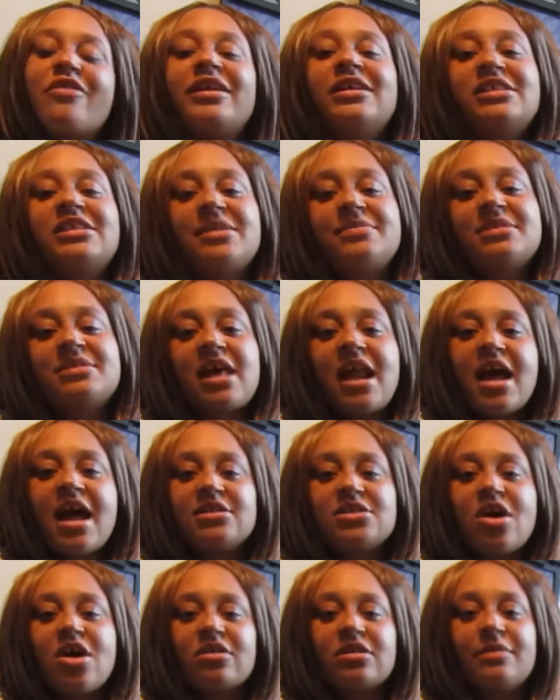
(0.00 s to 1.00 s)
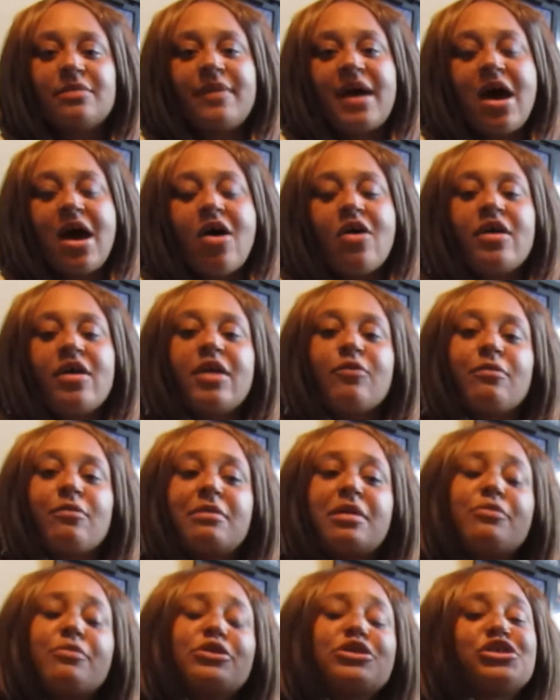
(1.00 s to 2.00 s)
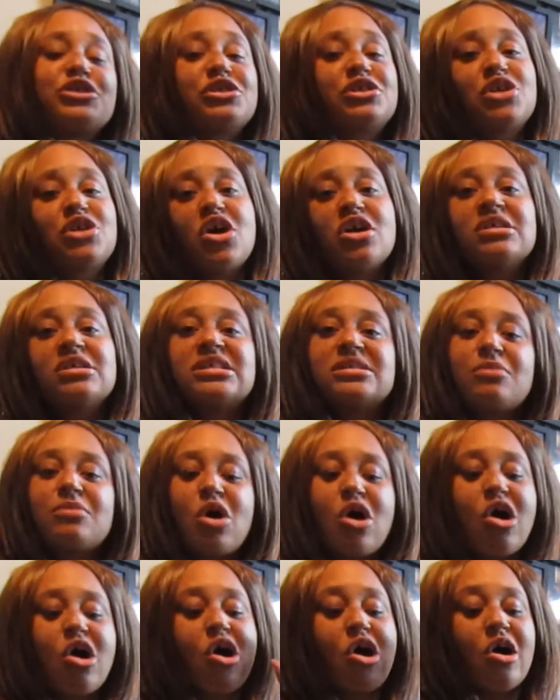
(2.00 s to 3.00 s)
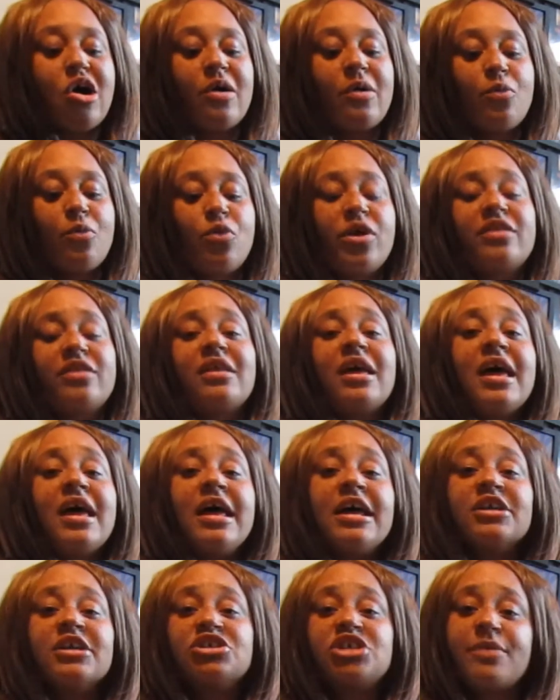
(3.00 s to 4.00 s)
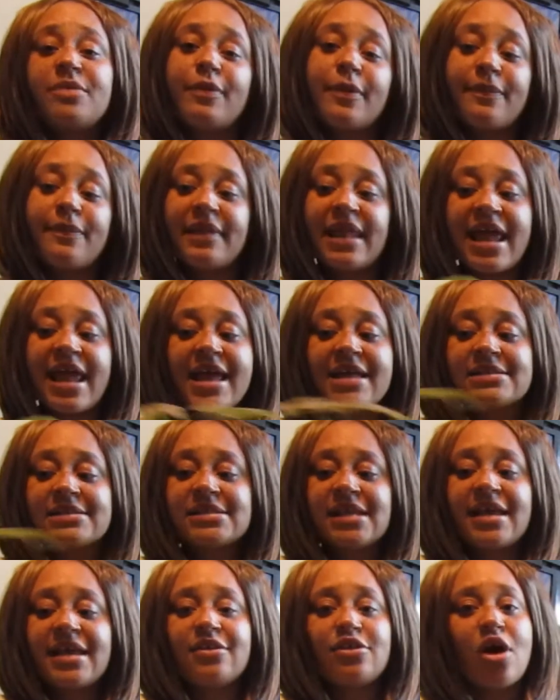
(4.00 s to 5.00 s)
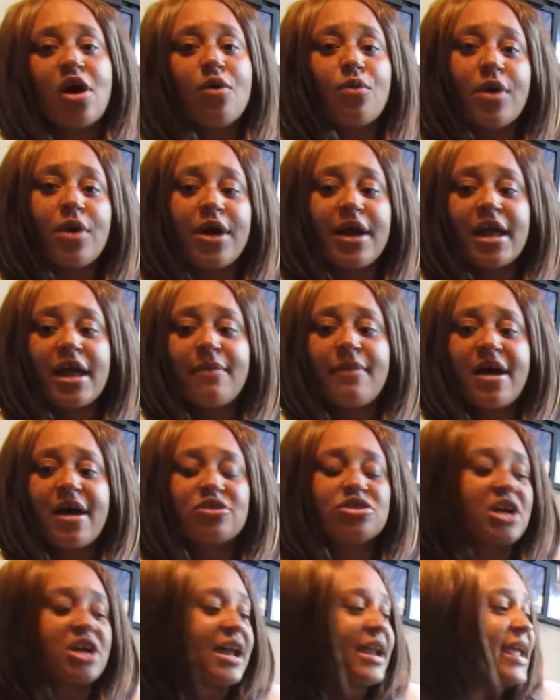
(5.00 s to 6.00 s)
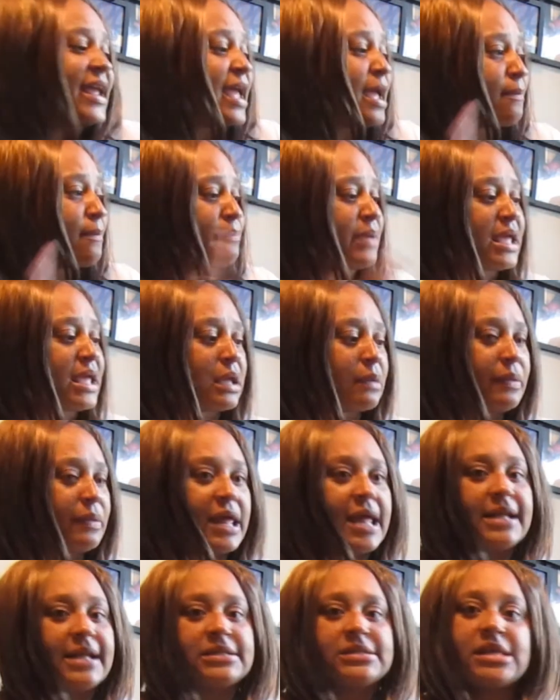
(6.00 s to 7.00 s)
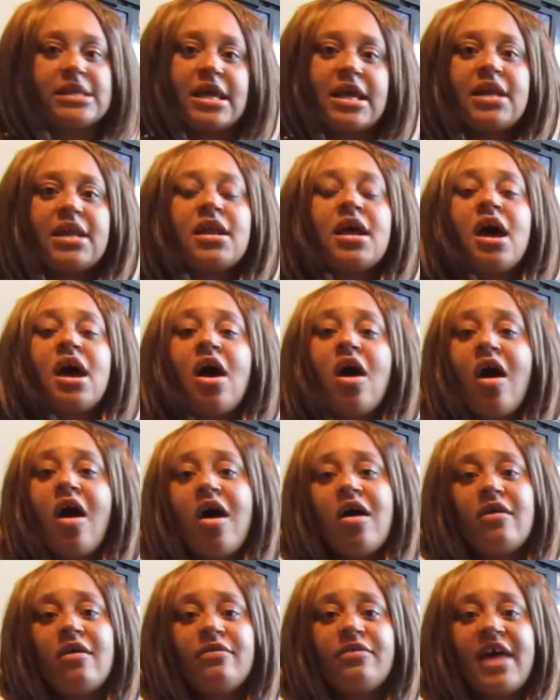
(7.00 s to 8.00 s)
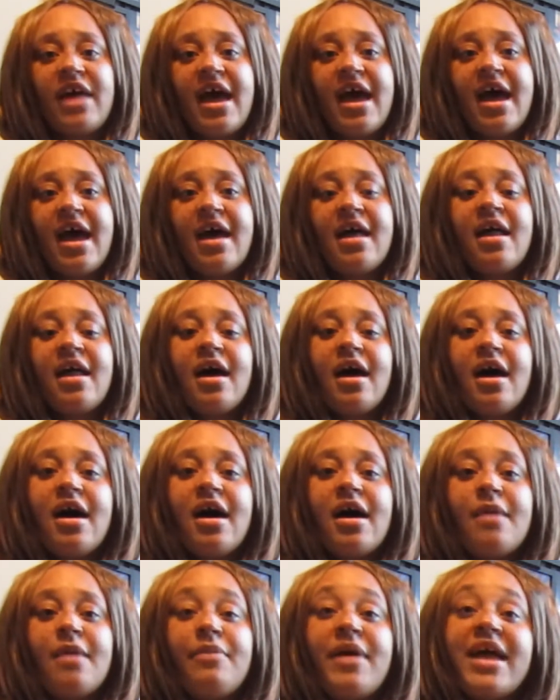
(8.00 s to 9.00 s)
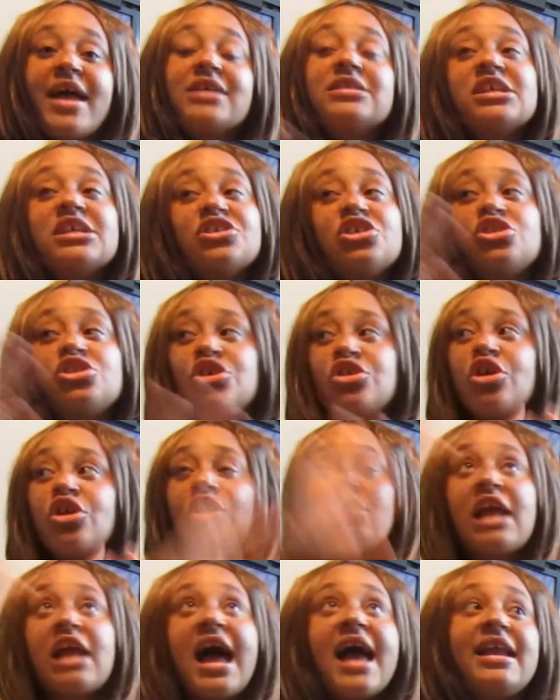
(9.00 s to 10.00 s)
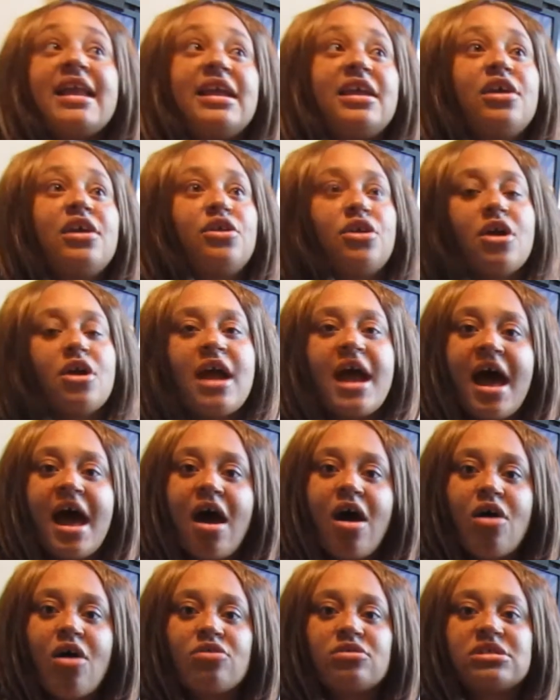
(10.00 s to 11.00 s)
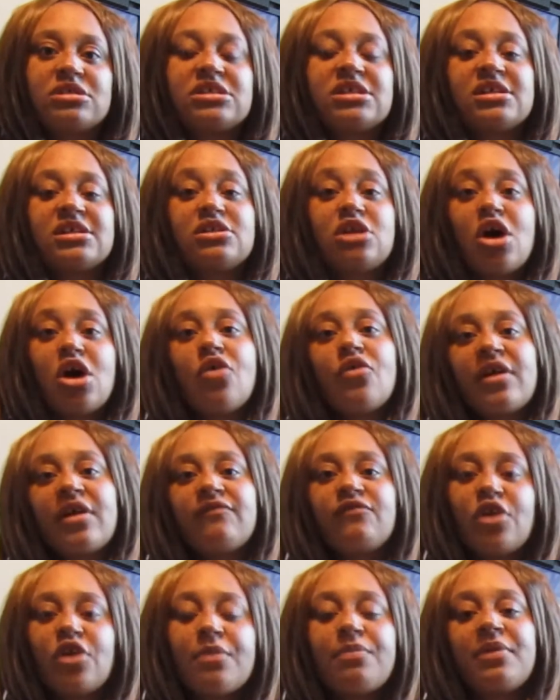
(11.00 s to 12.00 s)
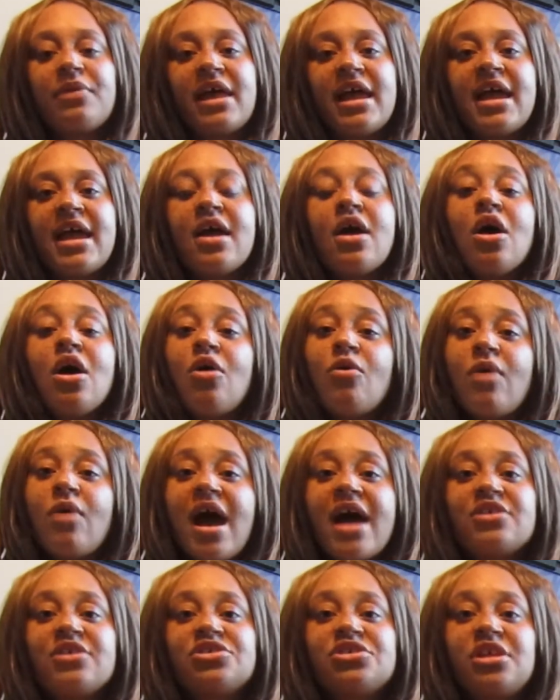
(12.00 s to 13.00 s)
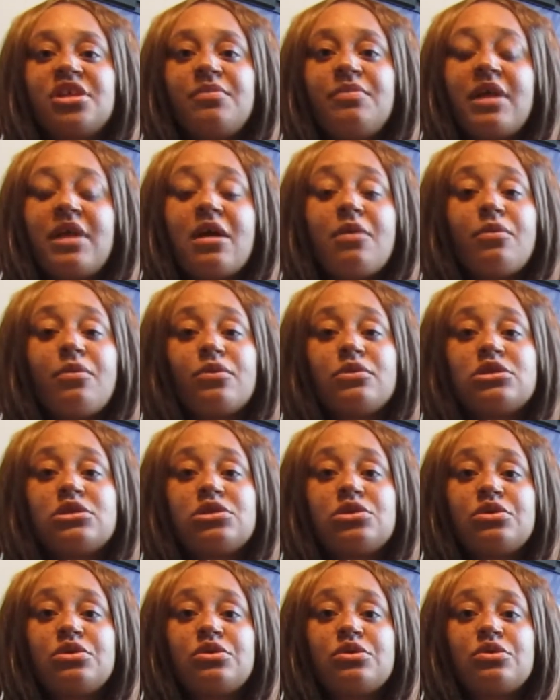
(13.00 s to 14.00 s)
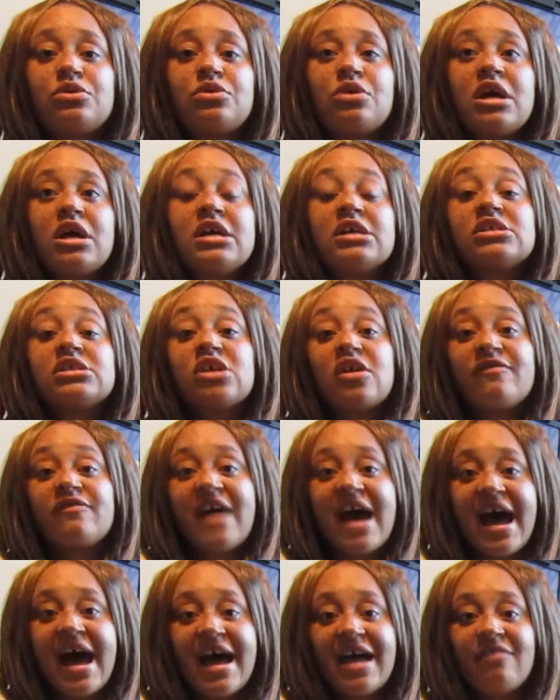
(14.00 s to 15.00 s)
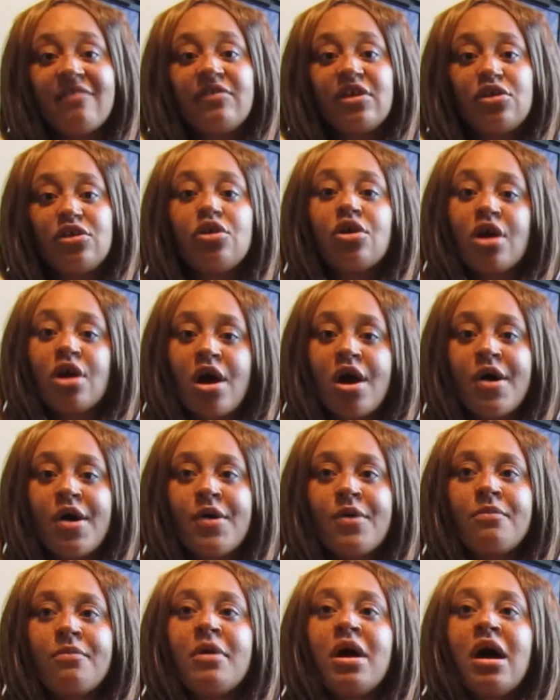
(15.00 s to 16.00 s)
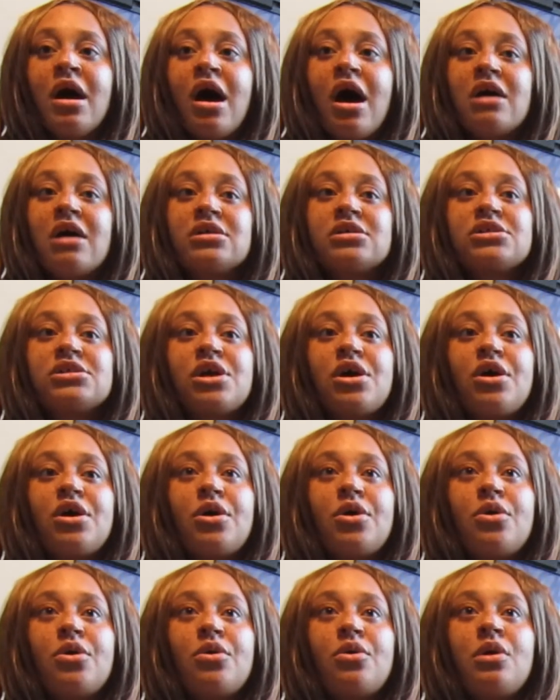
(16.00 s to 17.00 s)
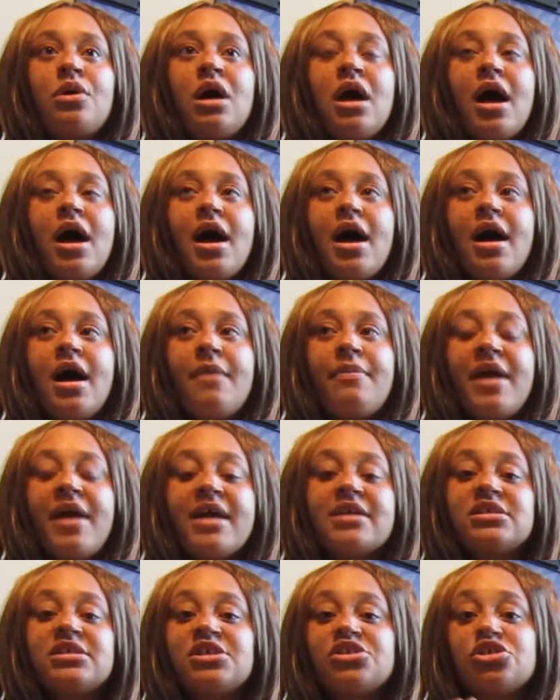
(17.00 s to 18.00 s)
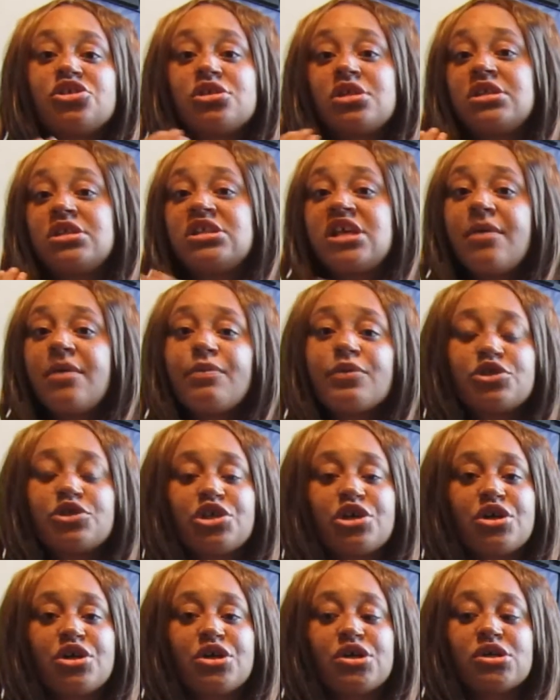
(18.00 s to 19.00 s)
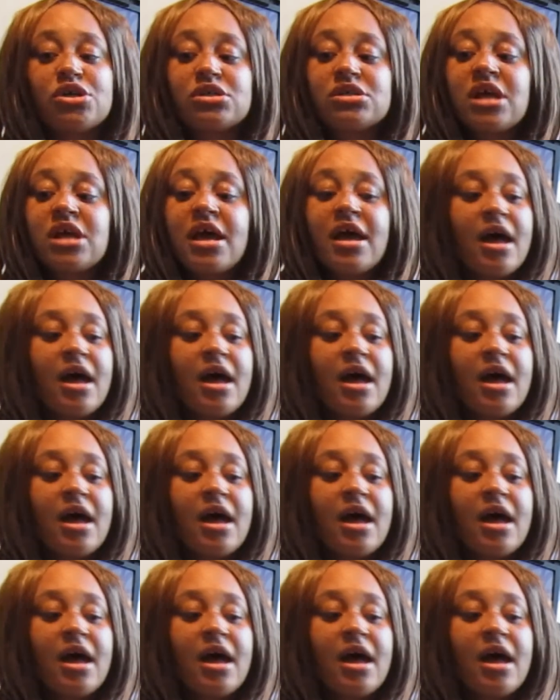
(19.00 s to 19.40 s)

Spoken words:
the tips that I talked about, and remember to start small with cheaper plants, and don't worry about trying to get big plants and all that. Pay attention to your lighting in your house to know if your plant will actually be able to survive in your home. Also, pay attention to temperatures.